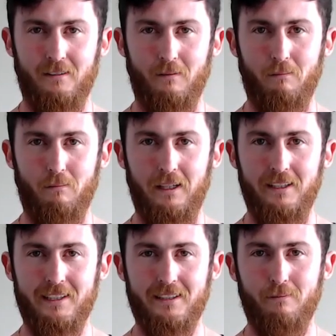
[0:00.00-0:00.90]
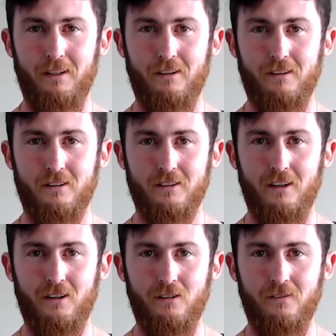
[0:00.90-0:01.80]
May peace be on your
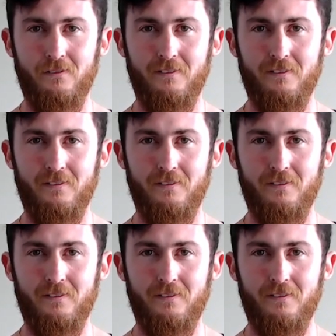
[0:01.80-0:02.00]
soul,